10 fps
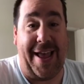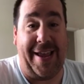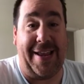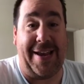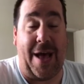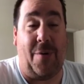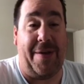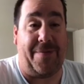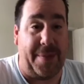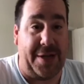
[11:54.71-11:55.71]
I cannot
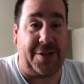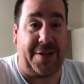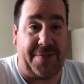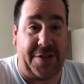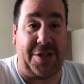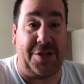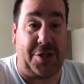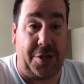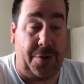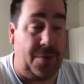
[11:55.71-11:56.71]
wait for Major League Fishing
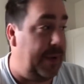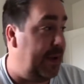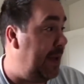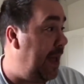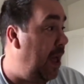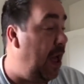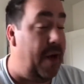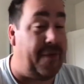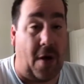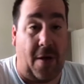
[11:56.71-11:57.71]
two
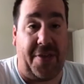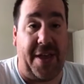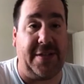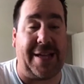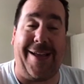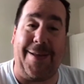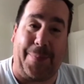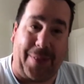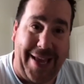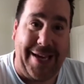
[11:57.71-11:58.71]
of all things, I
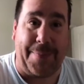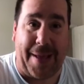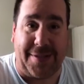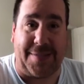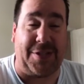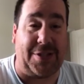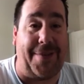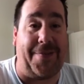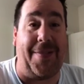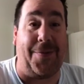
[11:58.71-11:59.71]
complained about some
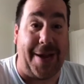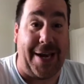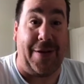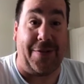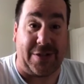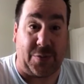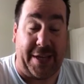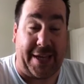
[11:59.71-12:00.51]
stuff on the radio this